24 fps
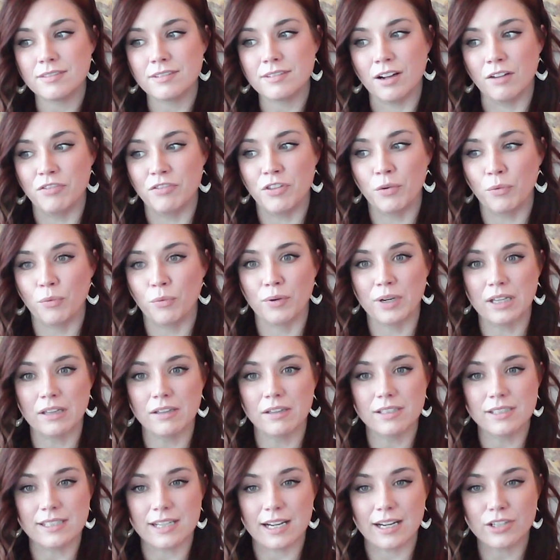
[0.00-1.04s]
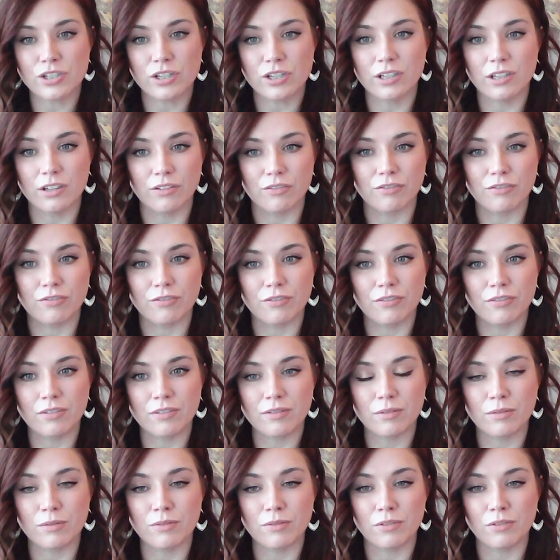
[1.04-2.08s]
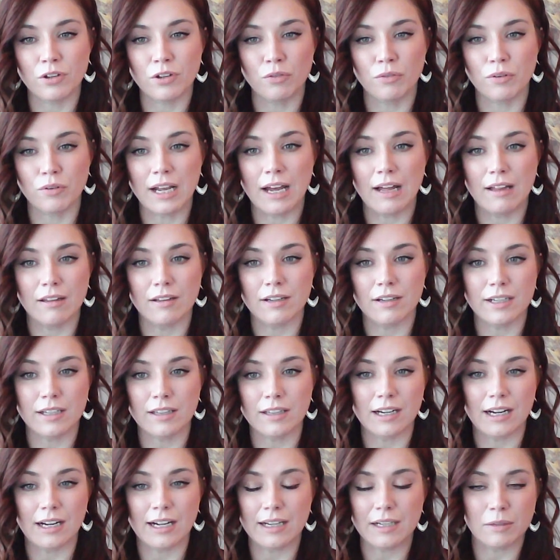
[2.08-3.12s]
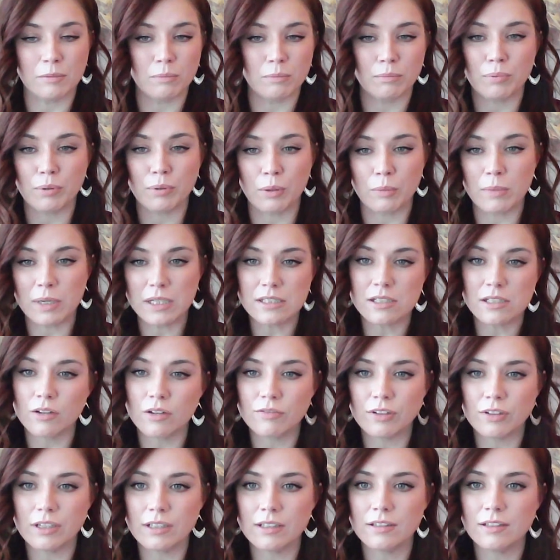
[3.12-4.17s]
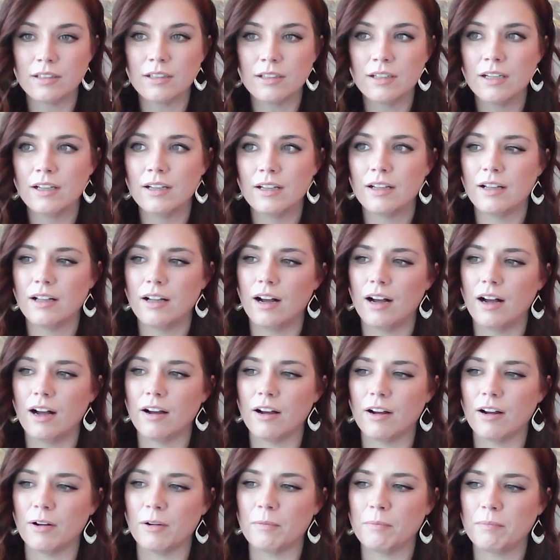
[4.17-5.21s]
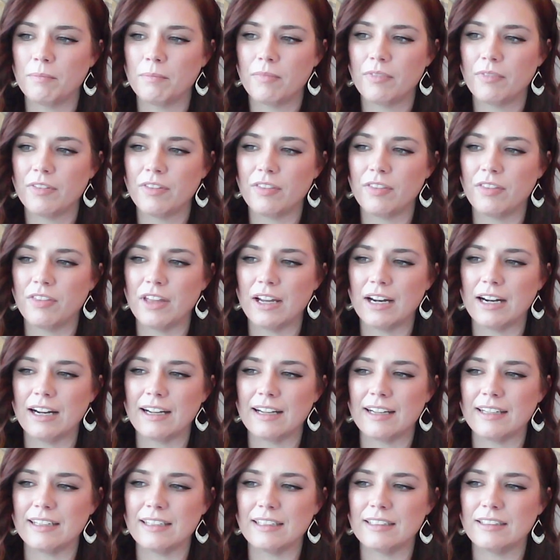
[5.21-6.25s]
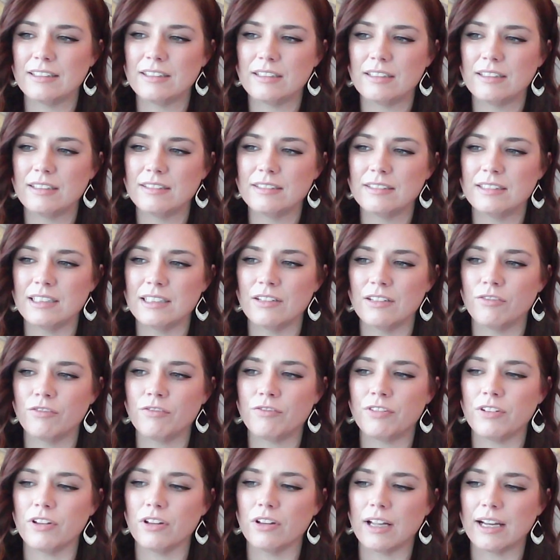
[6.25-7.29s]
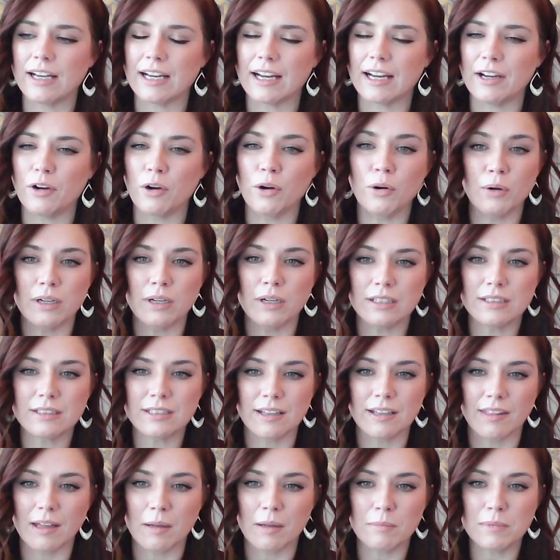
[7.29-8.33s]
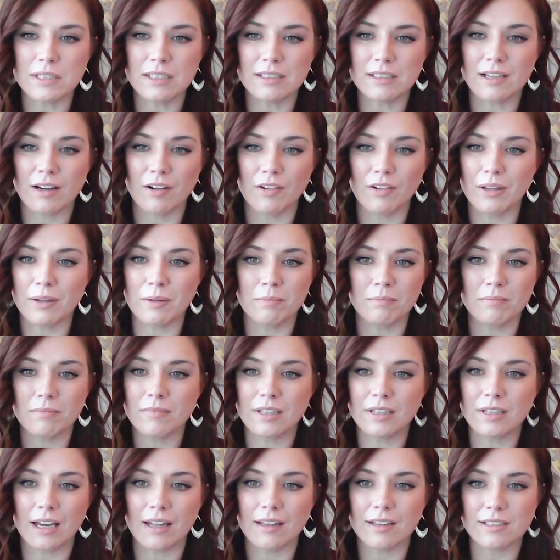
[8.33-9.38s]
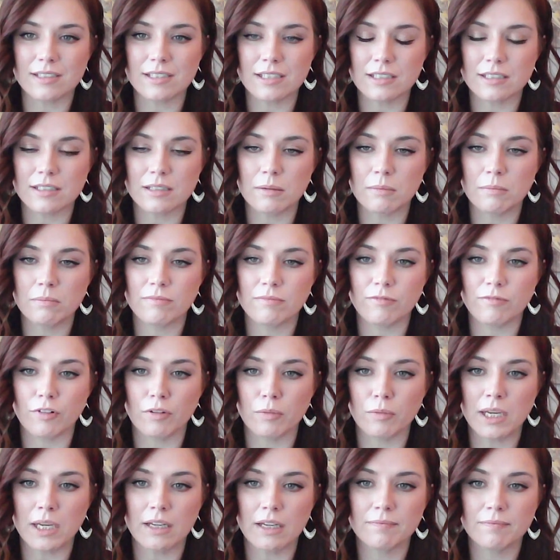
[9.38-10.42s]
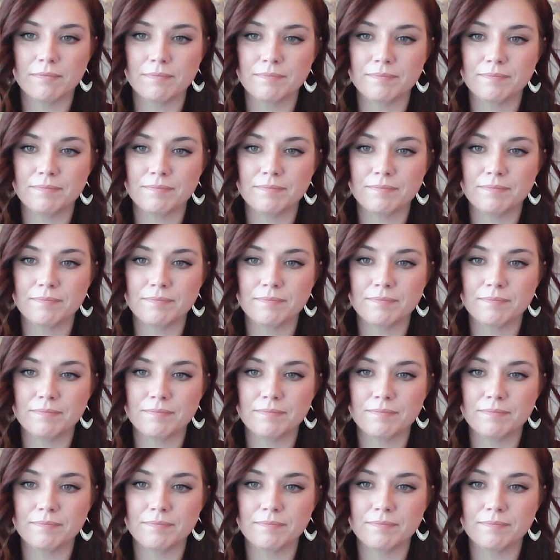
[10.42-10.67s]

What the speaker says: of the realization of the reality that I had put myself in, that I didn't feel like I owed it to them to tell them, yeah, this isn't for me.